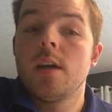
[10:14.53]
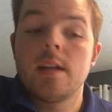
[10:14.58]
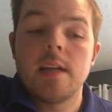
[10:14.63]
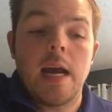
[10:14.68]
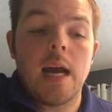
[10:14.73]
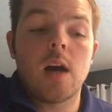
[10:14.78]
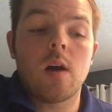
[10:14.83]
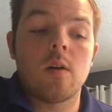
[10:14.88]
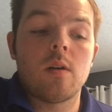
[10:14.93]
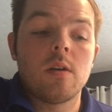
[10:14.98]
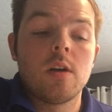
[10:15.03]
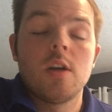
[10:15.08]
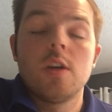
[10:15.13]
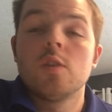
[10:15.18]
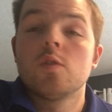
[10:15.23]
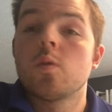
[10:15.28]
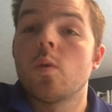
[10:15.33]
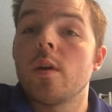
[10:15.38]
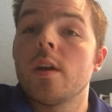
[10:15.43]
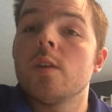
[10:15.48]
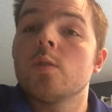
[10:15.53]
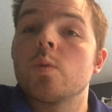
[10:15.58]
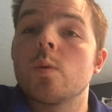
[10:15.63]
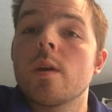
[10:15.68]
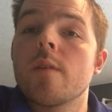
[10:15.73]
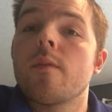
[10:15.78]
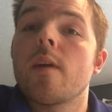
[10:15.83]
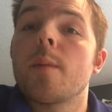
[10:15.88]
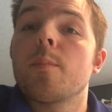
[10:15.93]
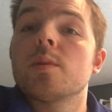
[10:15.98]
Now, 20 to
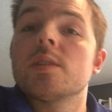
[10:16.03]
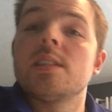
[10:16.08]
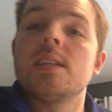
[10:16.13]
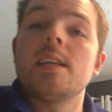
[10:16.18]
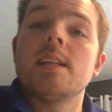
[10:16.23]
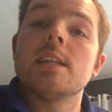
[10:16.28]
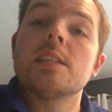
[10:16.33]
25%,